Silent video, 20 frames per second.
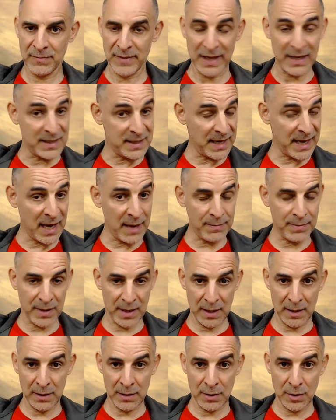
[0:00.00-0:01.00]
Things are
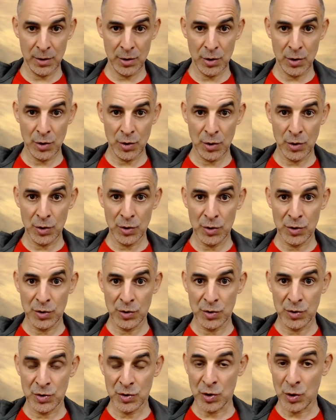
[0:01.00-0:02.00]
happening.
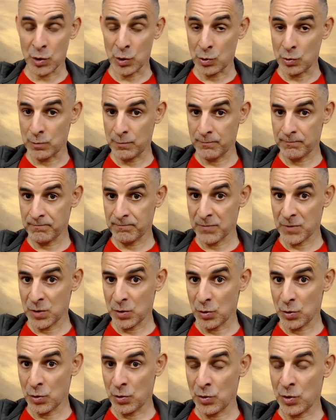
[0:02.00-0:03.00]
So
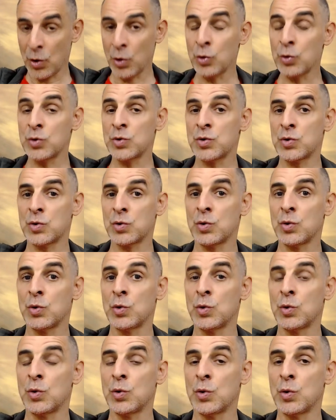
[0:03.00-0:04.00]
those
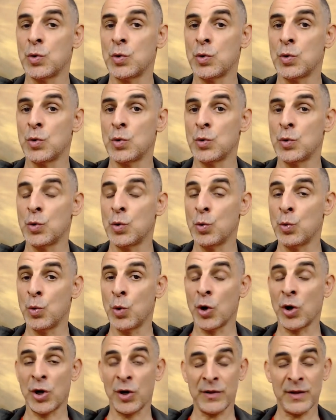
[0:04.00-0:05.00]
who
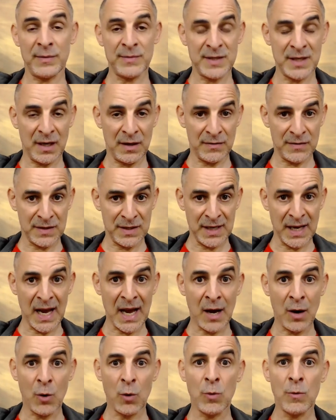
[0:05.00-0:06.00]
work on themselves
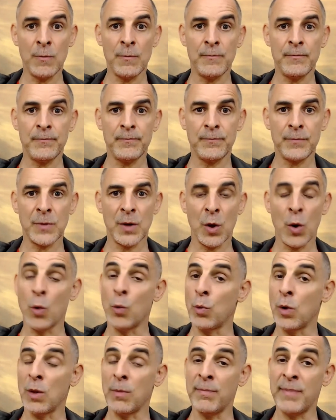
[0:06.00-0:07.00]
now
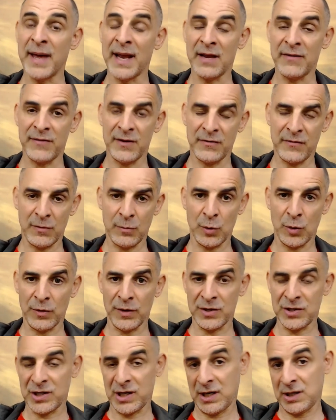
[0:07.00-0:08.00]
will benefit from all
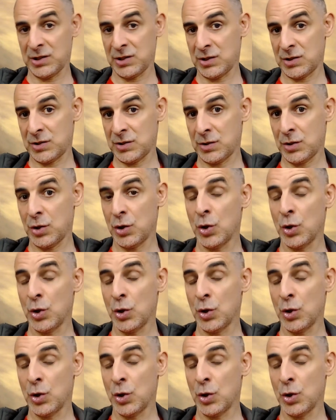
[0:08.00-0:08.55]
the changes.